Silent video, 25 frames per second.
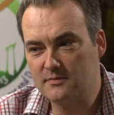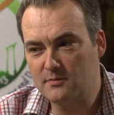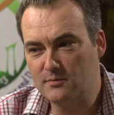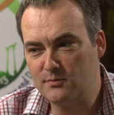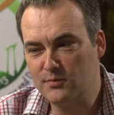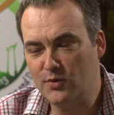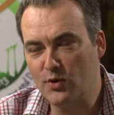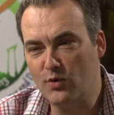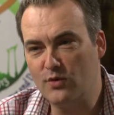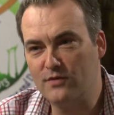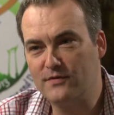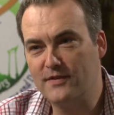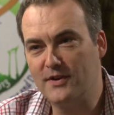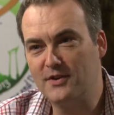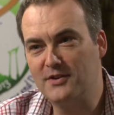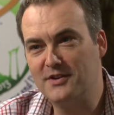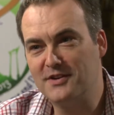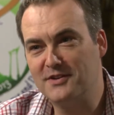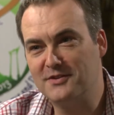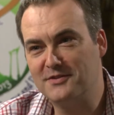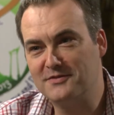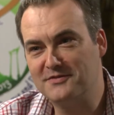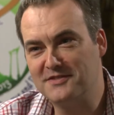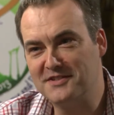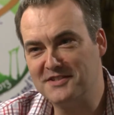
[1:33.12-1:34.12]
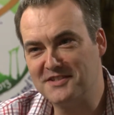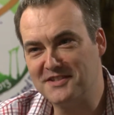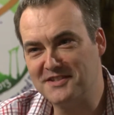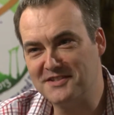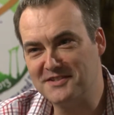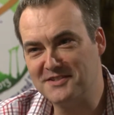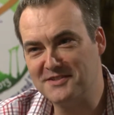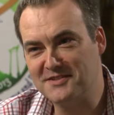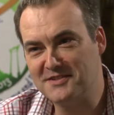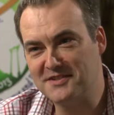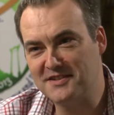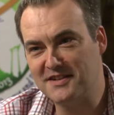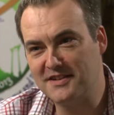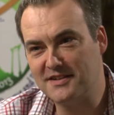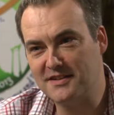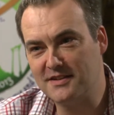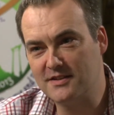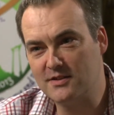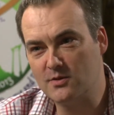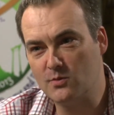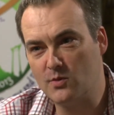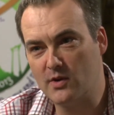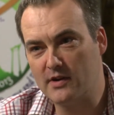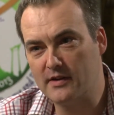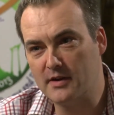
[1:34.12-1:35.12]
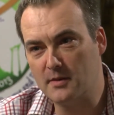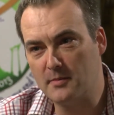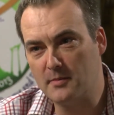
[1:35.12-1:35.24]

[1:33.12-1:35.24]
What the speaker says: portfolio of diseases that they need to worry